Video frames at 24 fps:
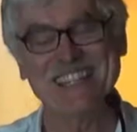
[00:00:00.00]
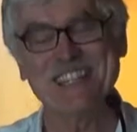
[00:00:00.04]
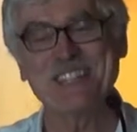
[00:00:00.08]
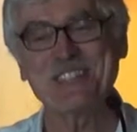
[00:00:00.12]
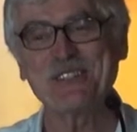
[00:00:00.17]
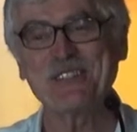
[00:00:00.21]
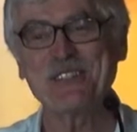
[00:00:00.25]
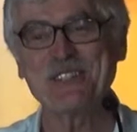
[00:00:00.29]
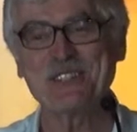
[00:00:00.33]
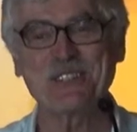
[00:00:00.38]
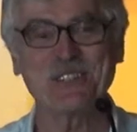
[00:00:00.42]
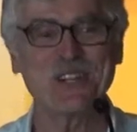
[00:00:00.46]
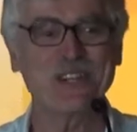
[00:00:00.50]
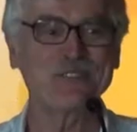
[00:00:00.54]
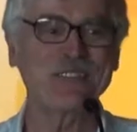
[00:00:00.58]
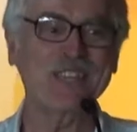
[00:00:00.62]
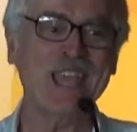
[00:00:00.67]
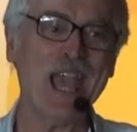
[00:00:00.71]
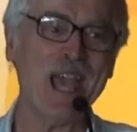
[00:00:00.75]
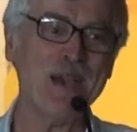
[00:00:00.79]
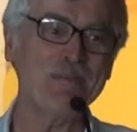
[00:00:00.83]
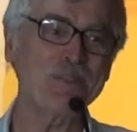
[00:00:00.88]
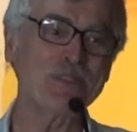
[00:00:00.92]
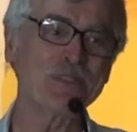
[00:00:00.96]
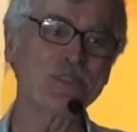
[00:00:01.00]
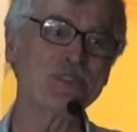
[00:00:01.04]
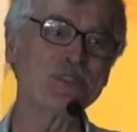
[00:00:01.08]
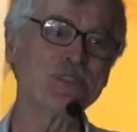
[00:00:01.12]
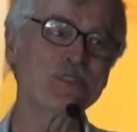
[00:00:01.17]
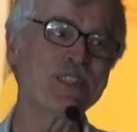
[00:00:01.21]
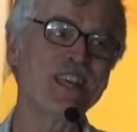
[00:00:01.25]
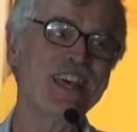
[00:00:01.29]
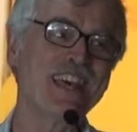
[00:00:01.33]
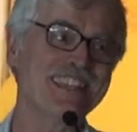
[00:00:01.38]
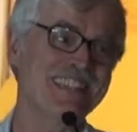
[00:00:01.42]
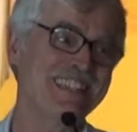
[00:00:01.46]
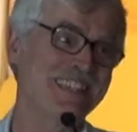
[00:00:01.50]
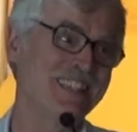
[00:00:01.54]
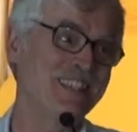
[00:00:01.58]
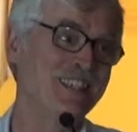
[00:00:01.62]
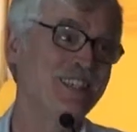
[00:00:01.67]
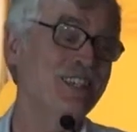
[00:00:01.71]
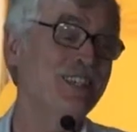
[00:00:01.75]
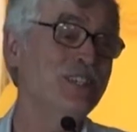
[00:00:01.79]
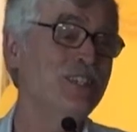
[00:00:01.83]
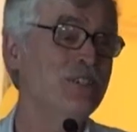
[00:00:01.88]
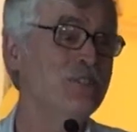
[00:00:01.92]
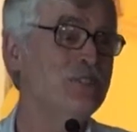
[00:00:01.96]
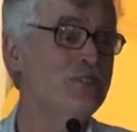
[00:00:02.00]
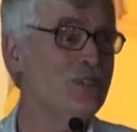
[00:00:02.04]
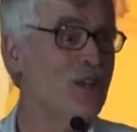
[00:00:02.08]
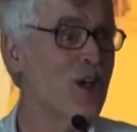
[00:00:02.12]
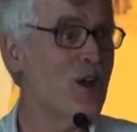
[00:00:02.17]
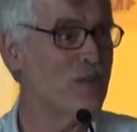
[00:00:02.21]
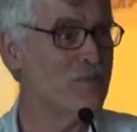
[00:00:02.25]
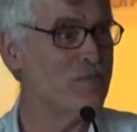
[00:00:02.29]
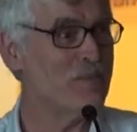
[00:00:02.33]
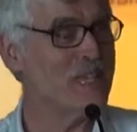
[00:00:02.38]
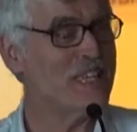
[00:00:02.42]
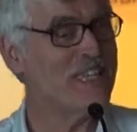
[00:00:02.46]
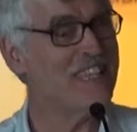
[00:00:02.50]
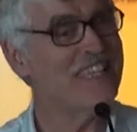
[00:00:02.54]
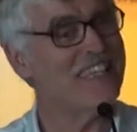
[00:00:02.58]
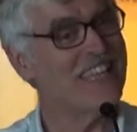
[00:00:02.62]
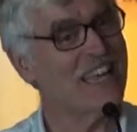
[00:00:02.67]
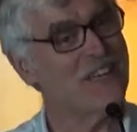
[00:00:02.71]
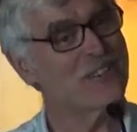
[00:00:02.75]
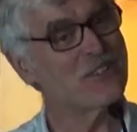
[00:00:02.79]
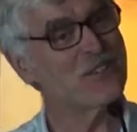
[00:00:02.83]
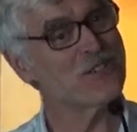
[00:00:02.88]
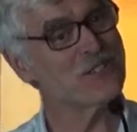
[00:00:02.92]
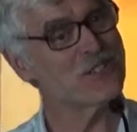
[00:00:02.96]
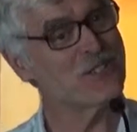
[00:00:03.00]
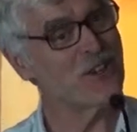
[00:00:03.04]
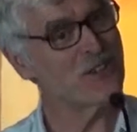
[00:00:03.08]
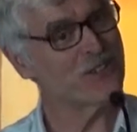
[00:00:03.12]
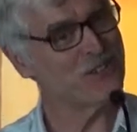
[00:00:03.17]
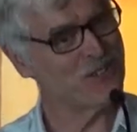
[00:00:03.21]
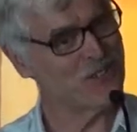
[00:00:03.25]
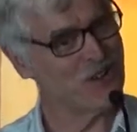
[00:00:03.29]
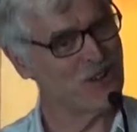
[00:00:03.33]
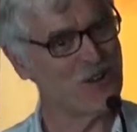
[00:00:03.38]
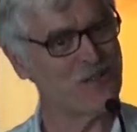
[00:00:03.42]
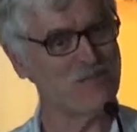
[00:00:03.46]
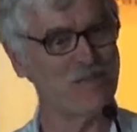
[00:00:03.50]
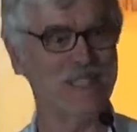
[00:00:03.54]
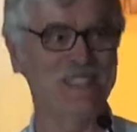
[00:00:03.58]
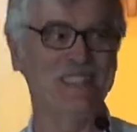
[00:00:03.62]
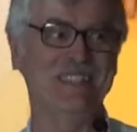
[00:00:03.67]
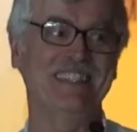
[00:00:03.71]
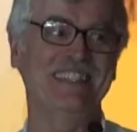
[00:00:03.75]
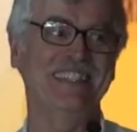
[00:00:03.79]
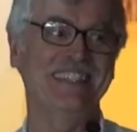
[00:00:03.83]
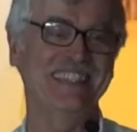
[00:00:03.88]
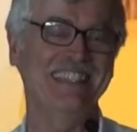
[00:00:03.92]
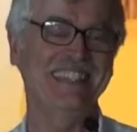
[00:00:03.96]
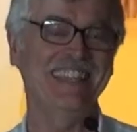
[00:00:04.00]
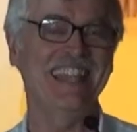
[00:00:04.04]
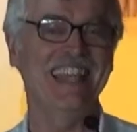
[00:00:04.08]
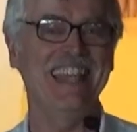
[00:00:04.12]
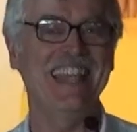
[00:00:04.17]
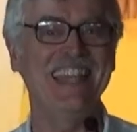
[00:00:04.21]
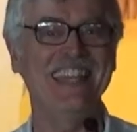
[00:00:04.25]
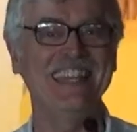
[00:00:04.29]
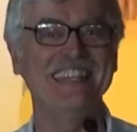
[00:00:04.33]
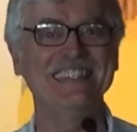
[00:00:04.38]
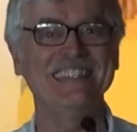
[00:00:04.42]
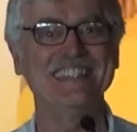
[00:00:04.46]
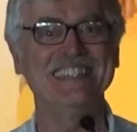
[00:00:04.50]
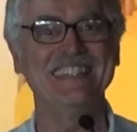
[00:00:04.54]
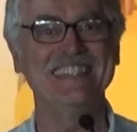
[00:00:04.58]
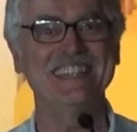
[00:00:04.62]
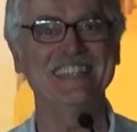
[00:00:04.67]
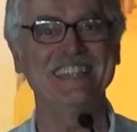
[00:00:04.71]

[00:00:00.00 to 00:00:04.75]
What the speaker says: So it sort of captures that you know me, others don't know me. And